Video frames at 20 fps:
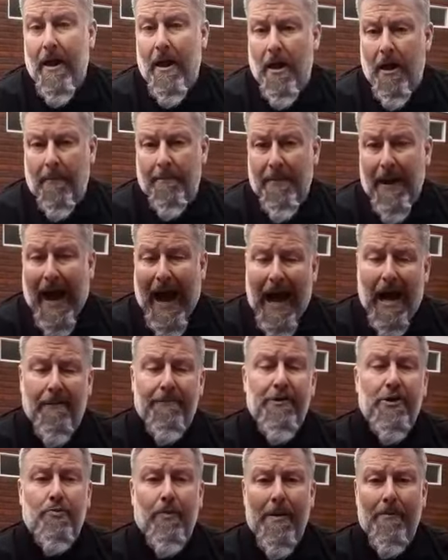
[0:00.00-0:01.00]
Have
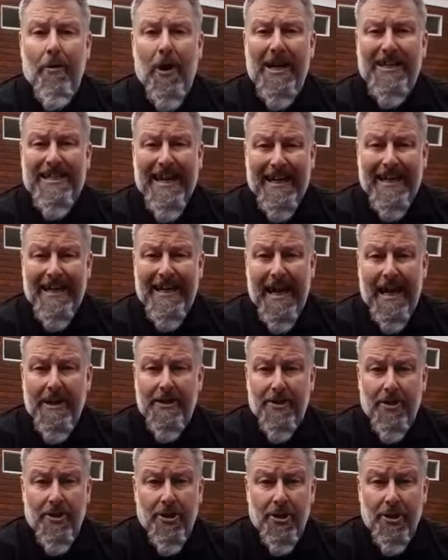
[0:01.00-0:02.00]
swimwear
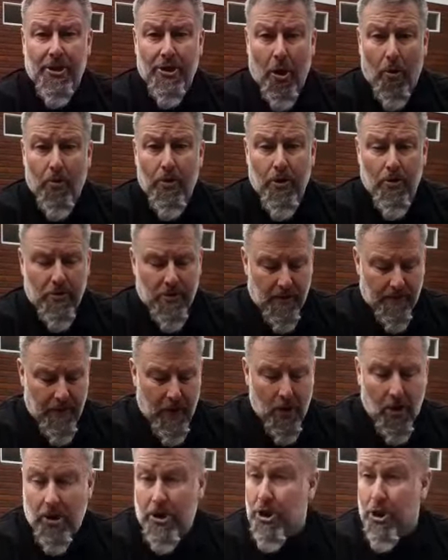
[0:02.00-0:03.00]
dedicated to sole use of the
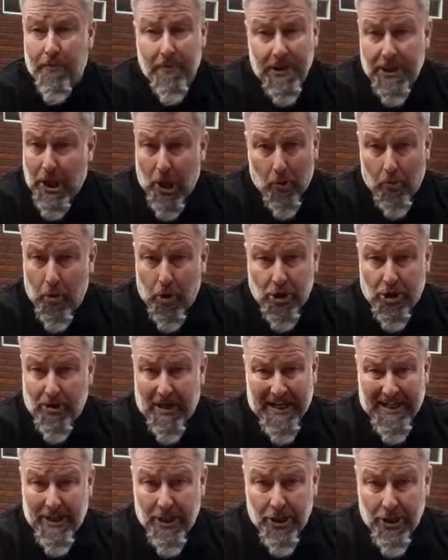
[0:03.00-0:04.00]
hot tub. You don't wash it
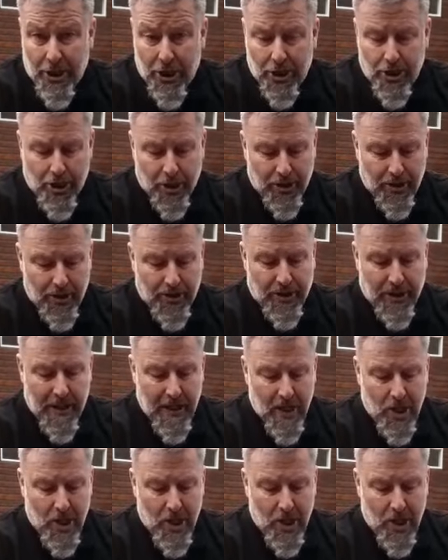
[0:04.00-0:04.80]
in detergents.